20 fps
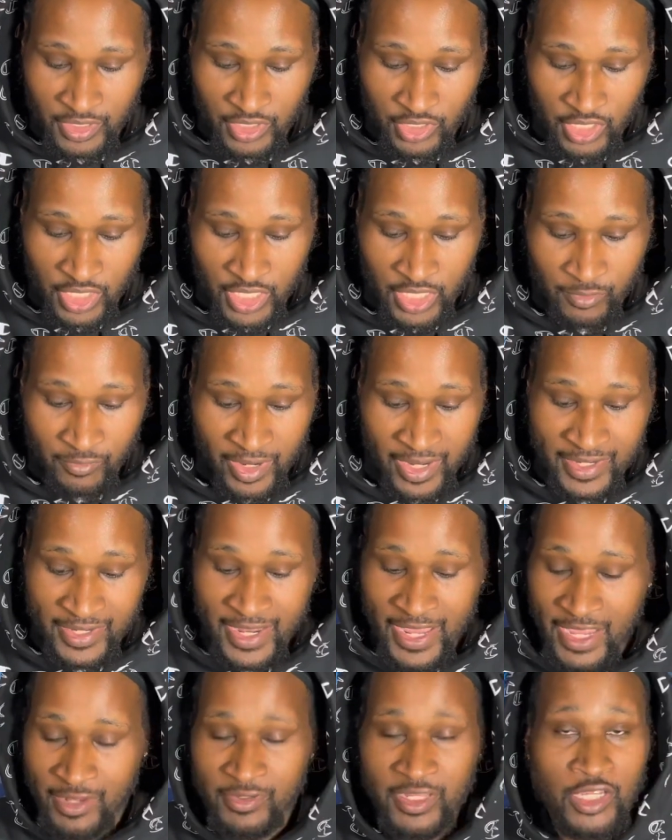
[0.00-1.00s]
And right
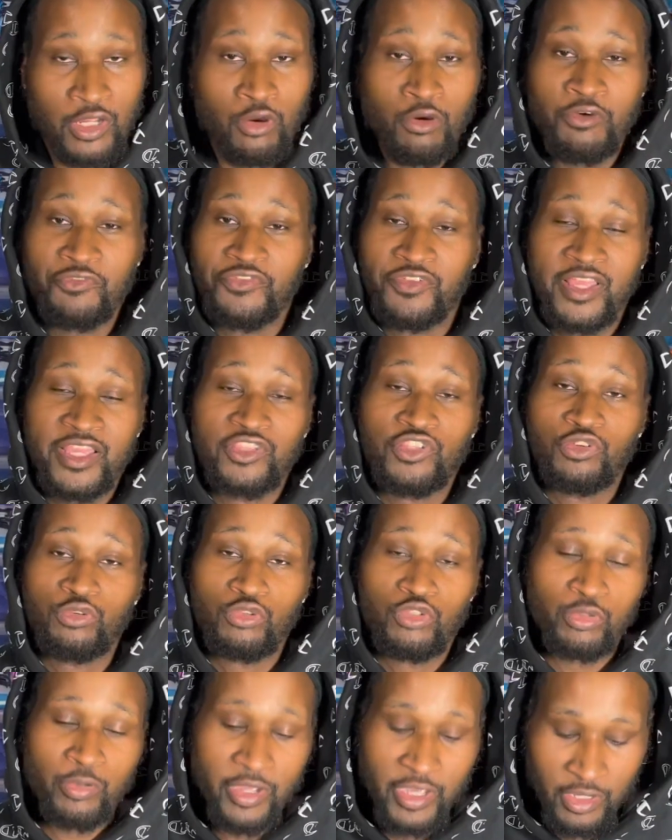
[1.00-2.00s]
now, they're going for like
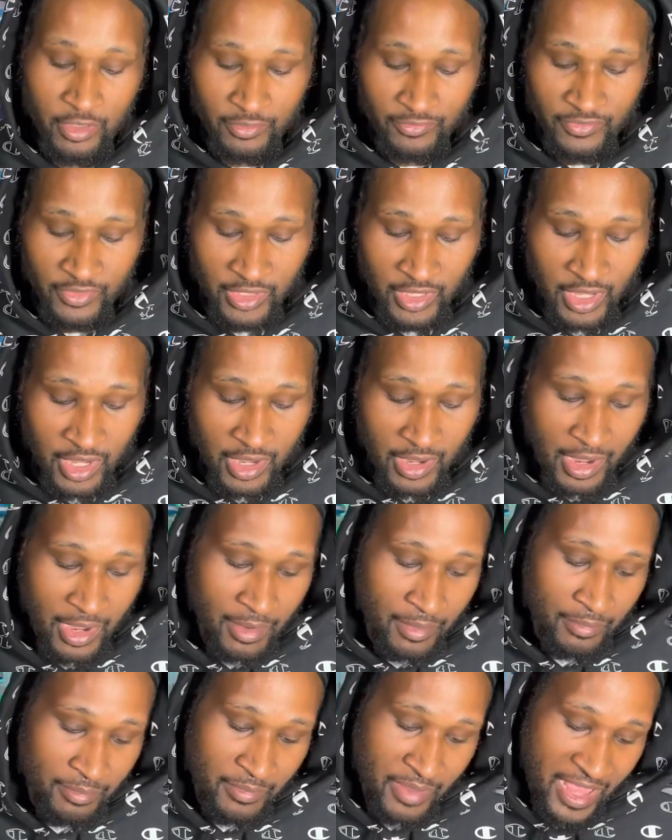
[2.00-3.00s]
212.
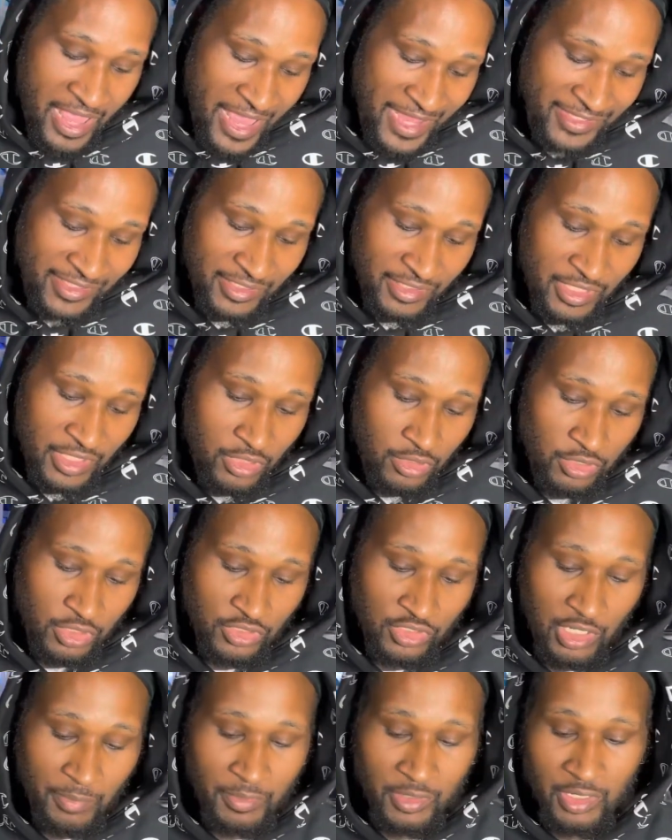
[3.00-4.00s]
I'm actually going to
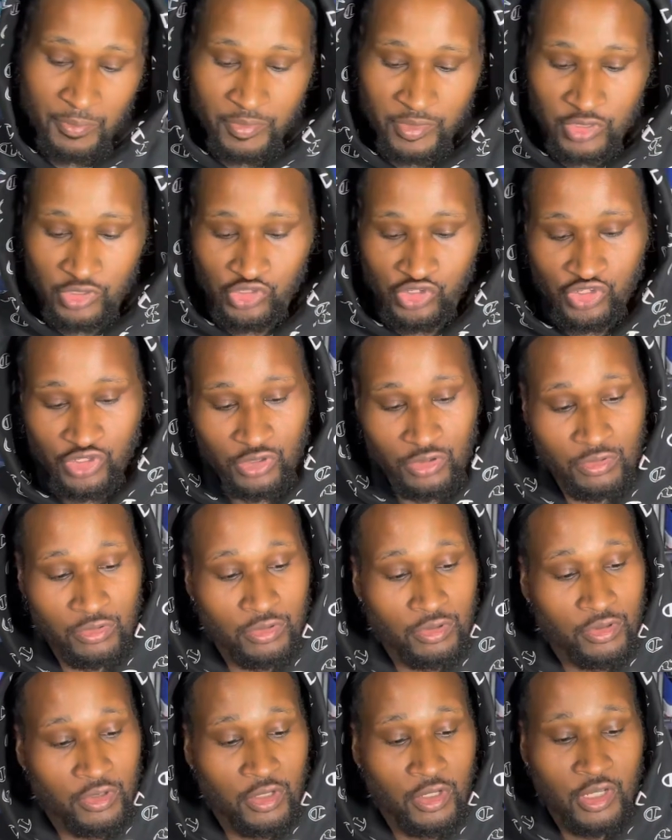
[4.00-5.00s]
double up on this shoe.
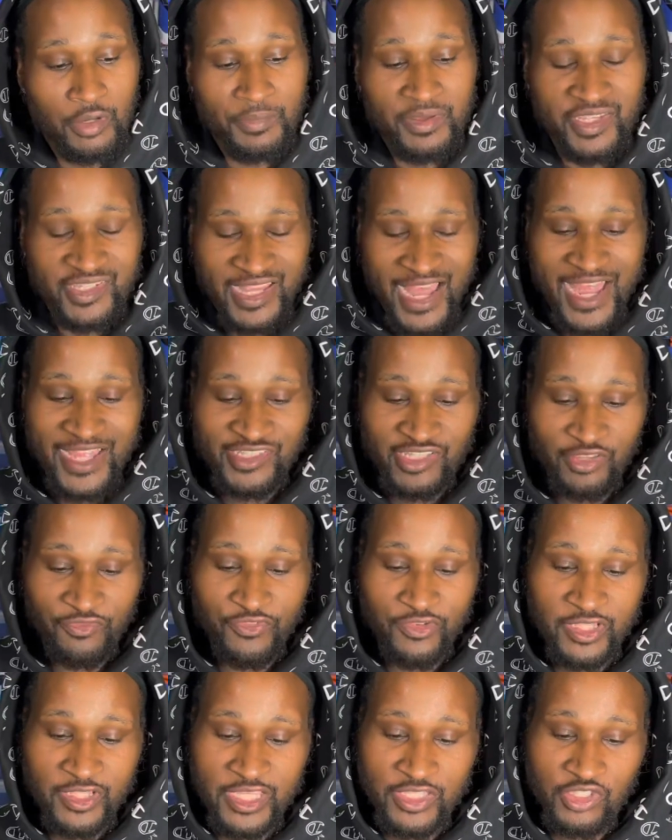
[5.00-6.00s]
Because I just
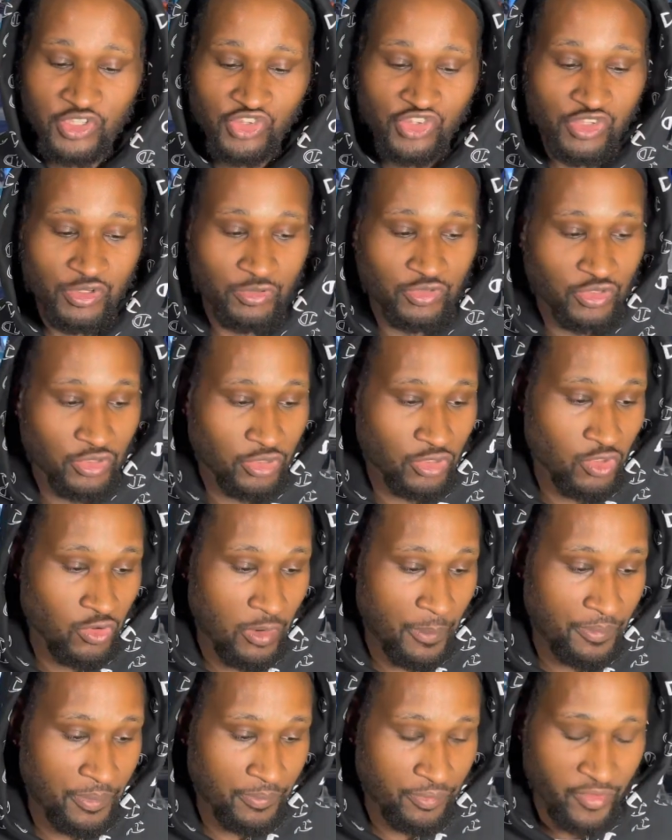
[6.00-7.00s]
feel like this shoe is going to go
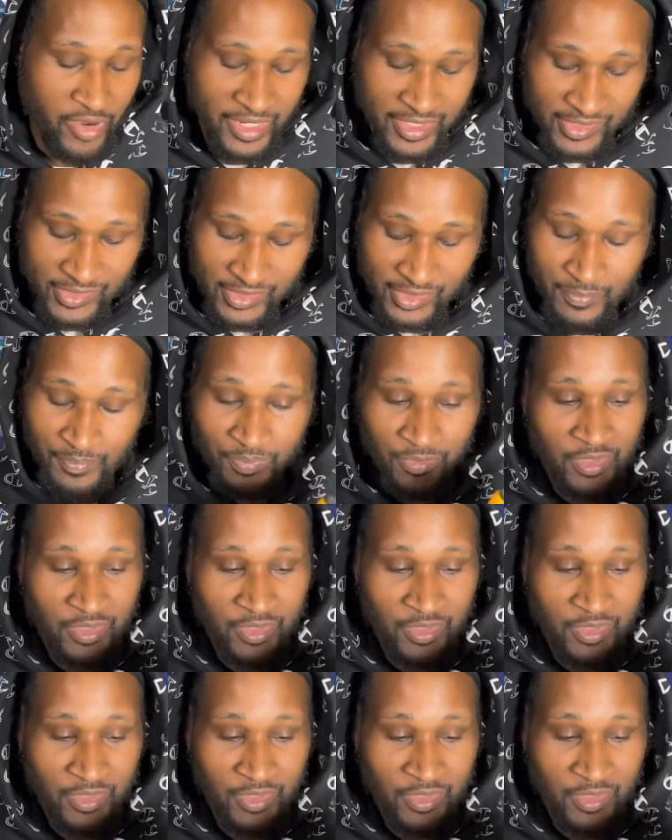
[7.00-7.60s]
up in price.